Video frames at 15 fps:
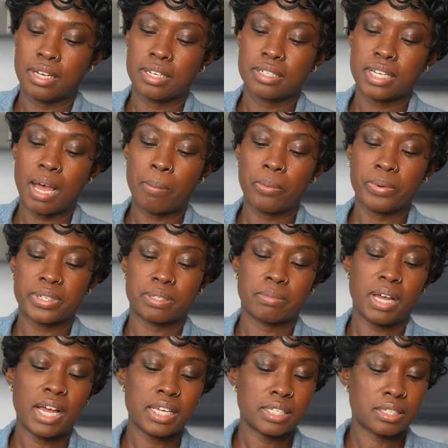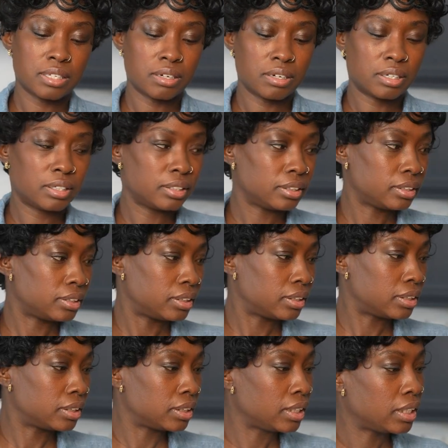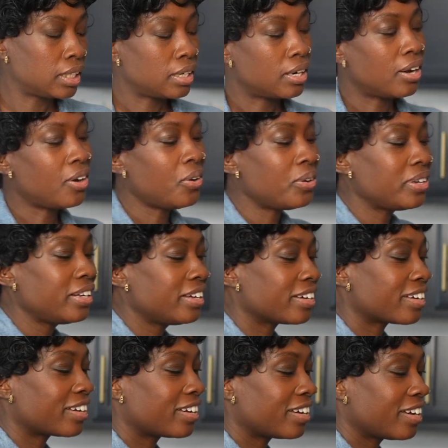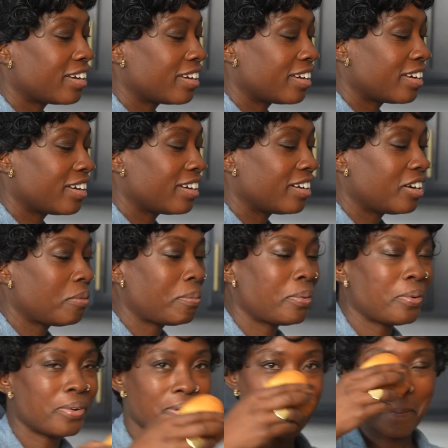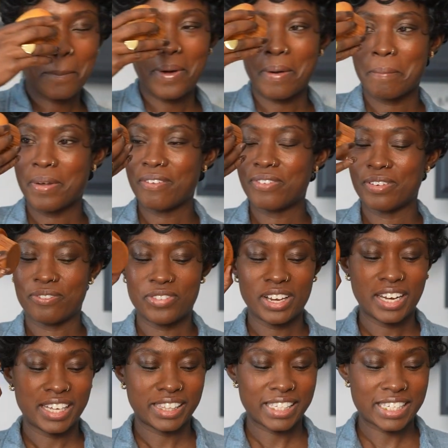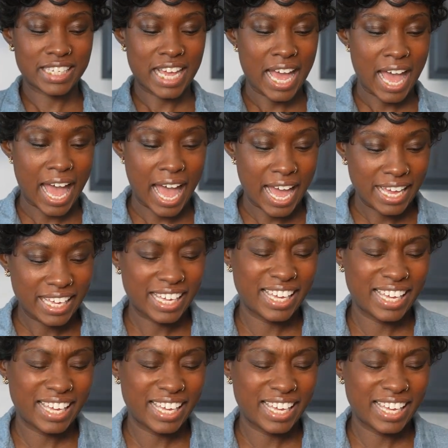Top it with some hot sauce. Oh, look. A cornbread muffin fell out the sky.